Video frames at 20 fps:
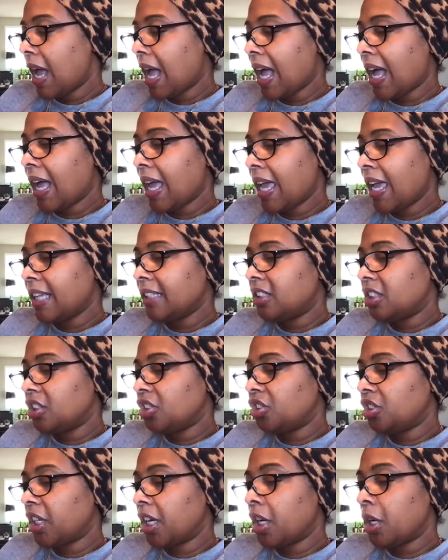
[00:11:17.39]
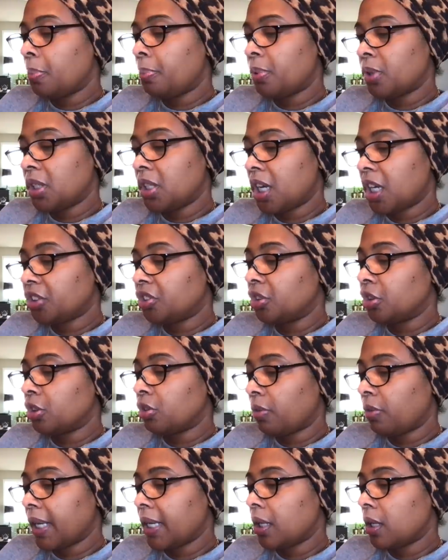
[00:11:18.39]
I had to share production
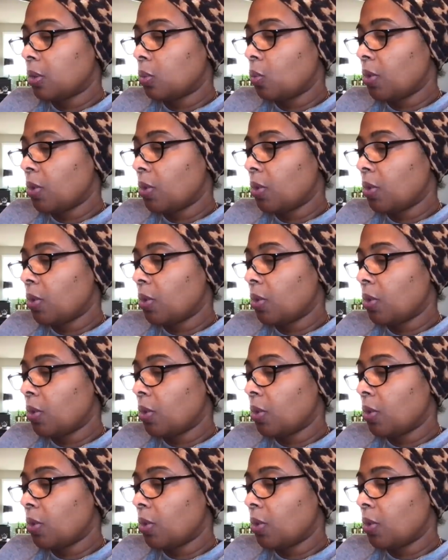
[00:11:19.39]
credit